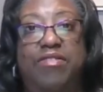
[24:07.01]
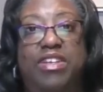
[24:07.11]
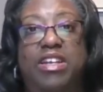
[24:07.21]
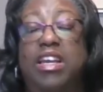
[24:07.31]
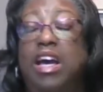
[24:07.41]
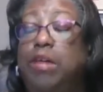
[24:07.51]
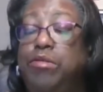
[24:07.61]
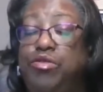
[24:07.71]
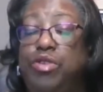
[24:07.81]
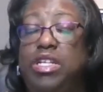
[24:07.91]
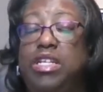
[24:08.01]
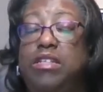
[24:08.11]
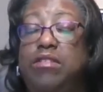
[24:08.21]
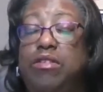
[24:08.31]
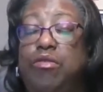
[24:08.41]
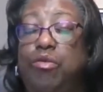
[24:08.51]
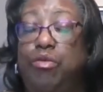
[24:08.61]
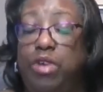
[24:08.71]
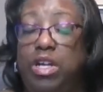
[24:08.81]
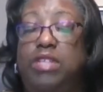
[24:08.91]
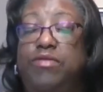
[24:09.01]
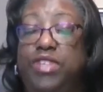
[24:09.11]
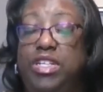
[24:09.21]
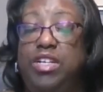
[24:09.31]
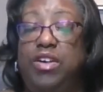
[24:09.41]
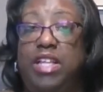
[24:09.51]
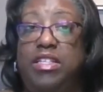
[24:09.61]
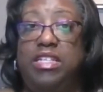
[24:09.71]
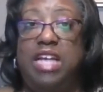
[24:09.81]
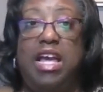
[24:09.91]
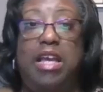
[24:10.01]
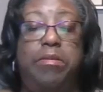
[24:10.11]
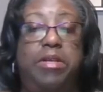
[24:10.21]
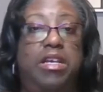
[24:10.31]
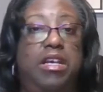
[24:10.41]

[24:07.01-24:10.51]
I'm doing it one video at a time.